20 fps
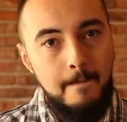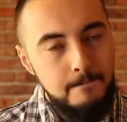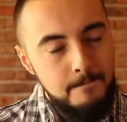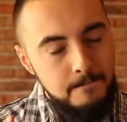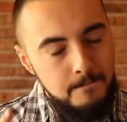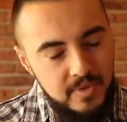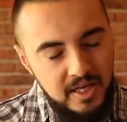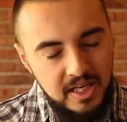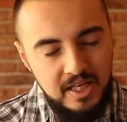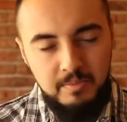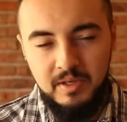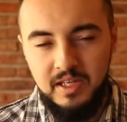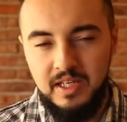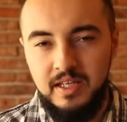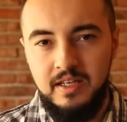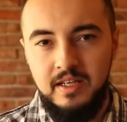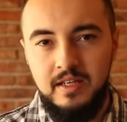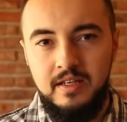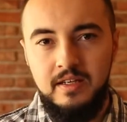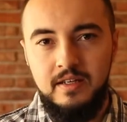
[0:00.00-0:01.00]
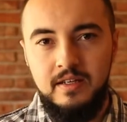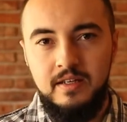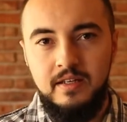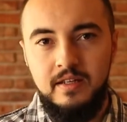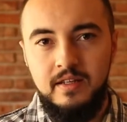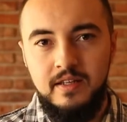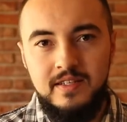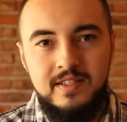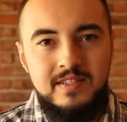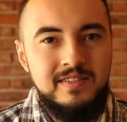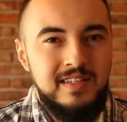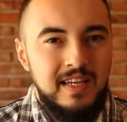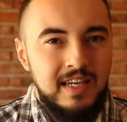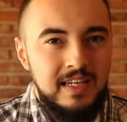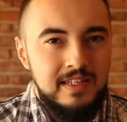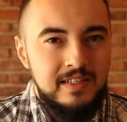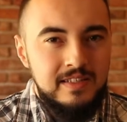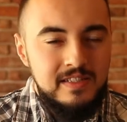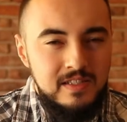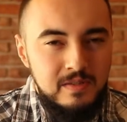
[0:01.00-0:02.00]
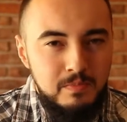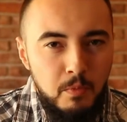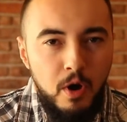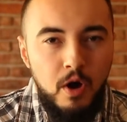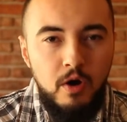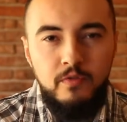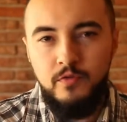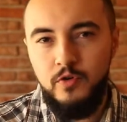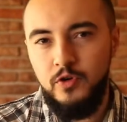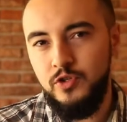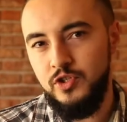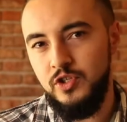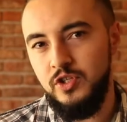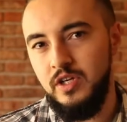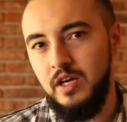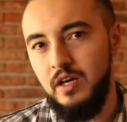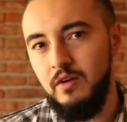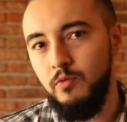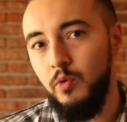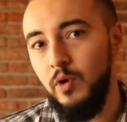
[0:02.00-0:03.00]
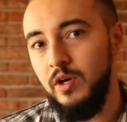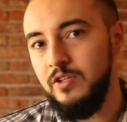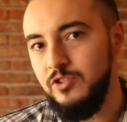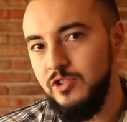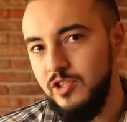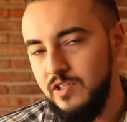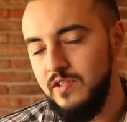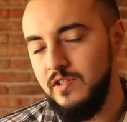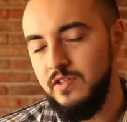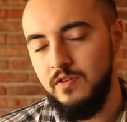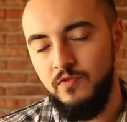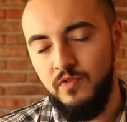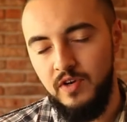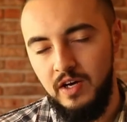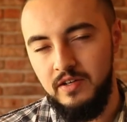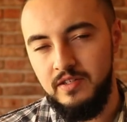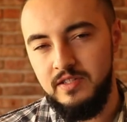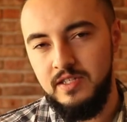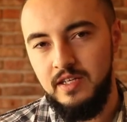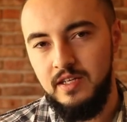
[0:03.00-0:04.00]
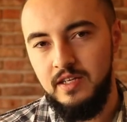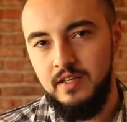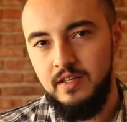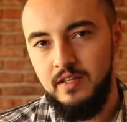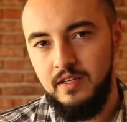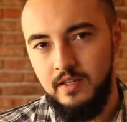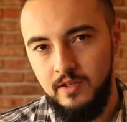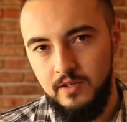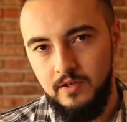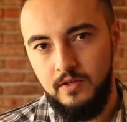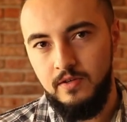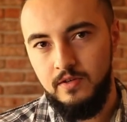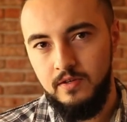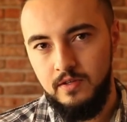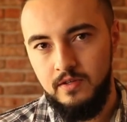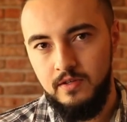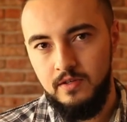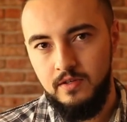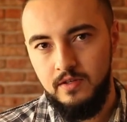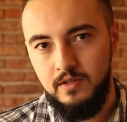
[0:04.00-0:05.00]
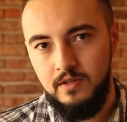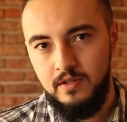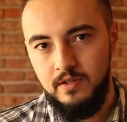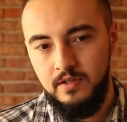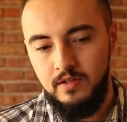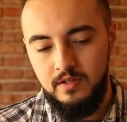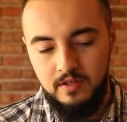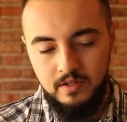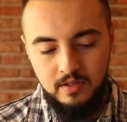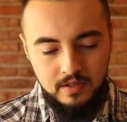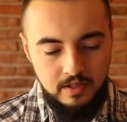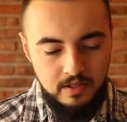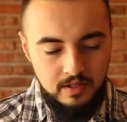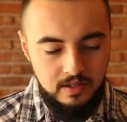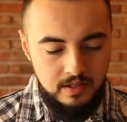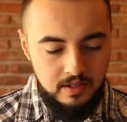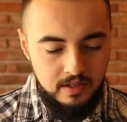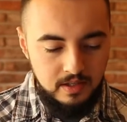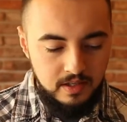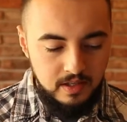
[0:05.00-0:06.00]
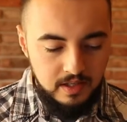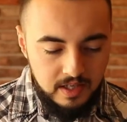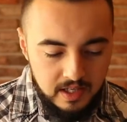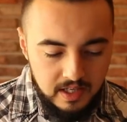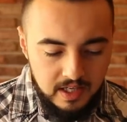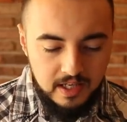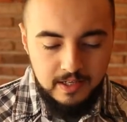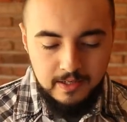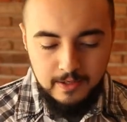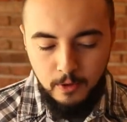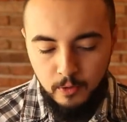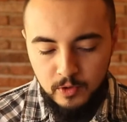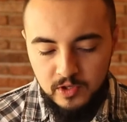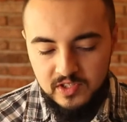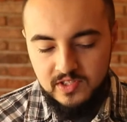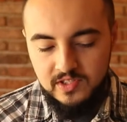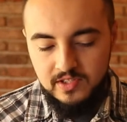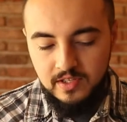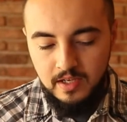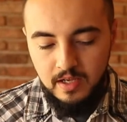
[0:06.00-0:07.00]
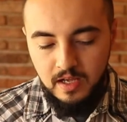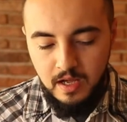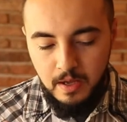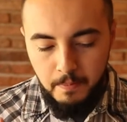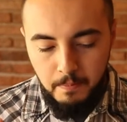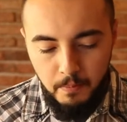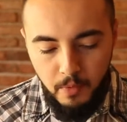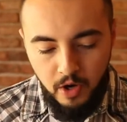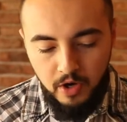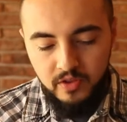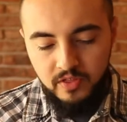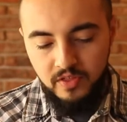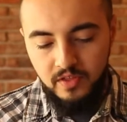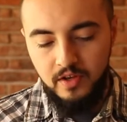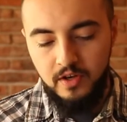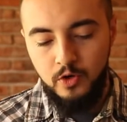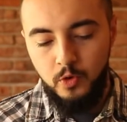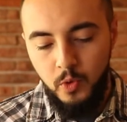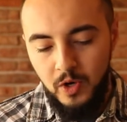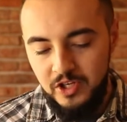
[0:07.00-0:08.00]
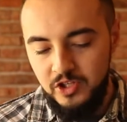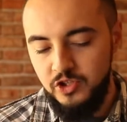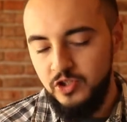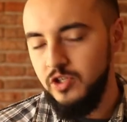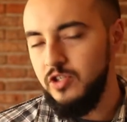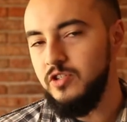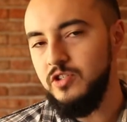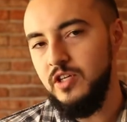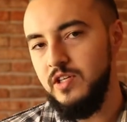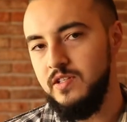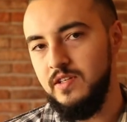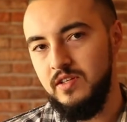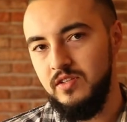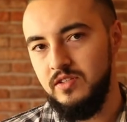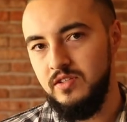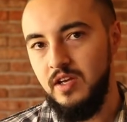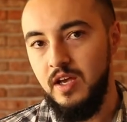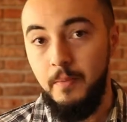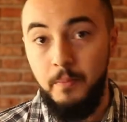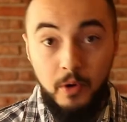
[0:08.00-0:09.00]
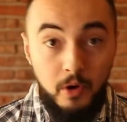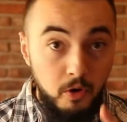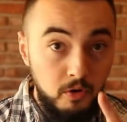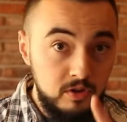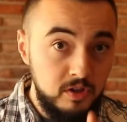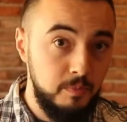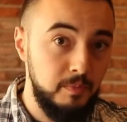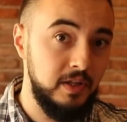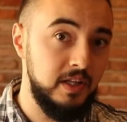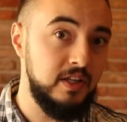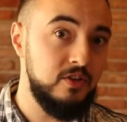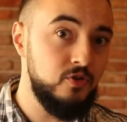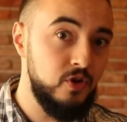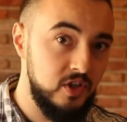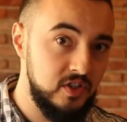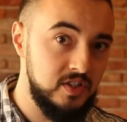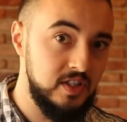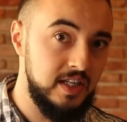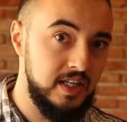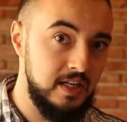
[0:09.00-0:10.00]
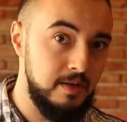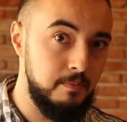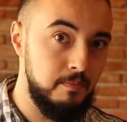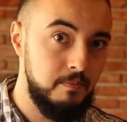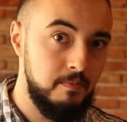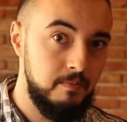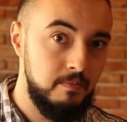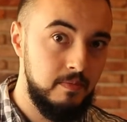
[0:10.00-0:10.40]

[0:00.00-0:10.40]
Maybe this is a small version of what Jesus felt here. And again, notice Martha questioned Jesus, but ultimately trusted him.